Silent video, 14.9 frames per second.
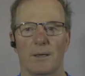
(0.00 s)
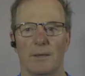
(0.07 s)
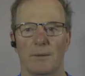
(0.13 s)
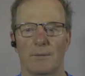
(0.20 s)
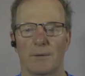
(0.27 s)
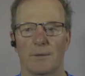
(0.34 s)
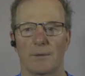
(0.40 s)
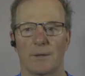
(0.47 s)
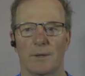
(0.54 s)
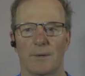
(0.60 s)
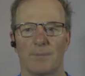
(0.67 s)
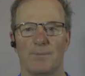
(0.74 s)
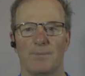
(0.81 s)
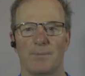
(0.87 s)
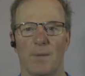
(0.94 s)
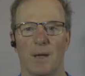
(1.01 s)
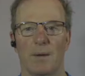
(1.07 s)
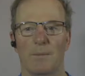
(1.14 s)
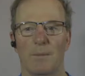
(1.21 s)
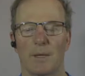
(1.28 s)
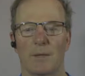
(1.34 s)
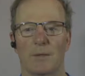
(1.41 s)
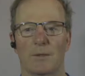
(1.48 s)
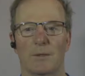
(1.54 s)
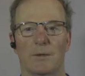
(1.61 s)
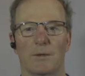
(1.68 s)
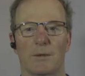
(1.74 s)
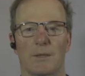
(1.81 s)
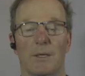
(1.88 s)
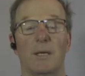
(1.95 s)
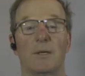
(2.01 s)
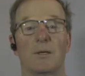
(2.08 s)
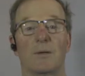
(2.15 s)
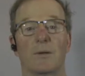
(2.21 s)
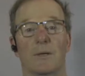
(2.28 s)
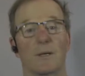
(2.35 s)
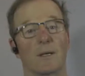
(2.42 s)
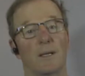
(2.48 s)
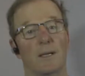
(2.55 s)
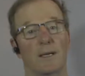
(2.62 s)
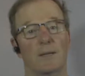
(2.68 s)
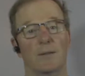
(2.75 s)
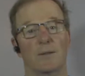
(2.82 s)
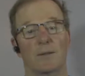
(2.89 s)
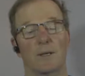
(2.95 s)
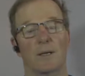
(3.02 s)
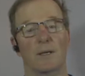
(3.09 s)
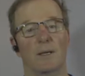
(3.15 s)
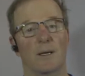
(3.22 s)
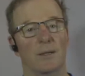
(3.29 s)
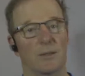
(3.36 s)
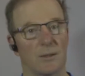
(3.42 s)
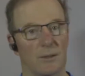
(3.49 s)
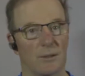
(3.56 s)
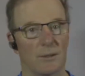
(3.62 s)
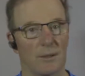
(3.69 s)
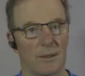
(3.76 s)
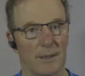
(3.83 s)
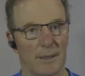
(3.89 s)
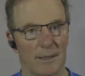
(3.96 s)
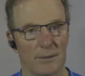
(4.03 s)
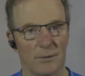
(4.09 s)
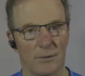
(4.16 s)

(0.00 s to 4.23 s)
He was a minister, a teacher at Alliance Theological in Nyack,